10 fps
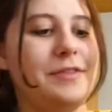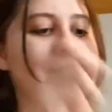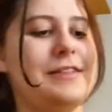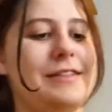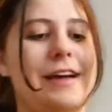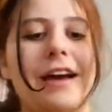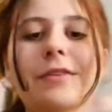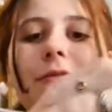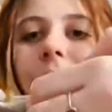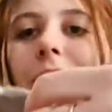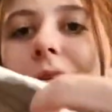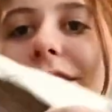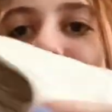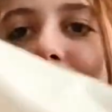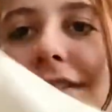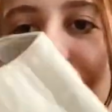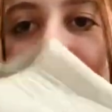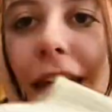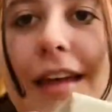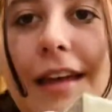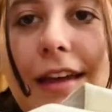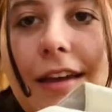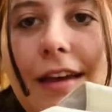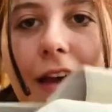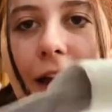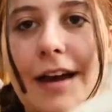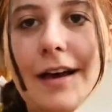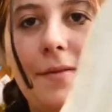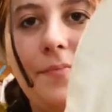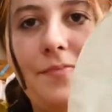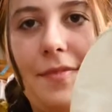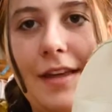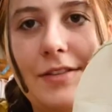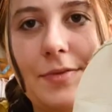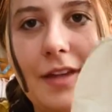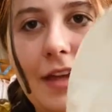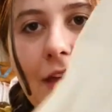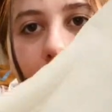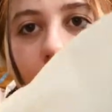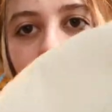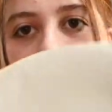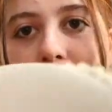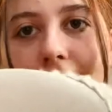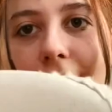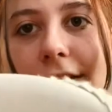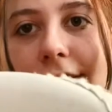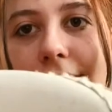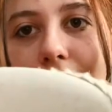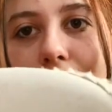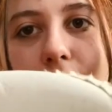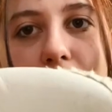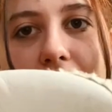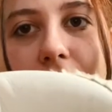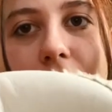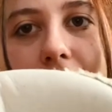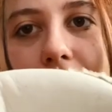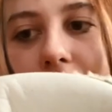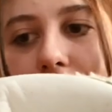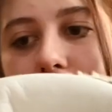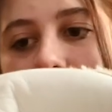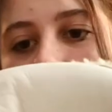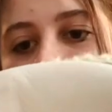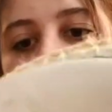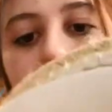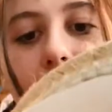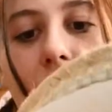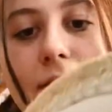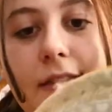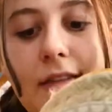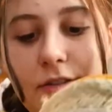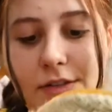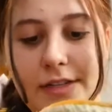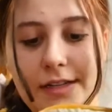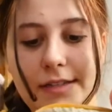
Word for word: this style was so interesting. Um, it's really cute, and there is some wear right here. But these are size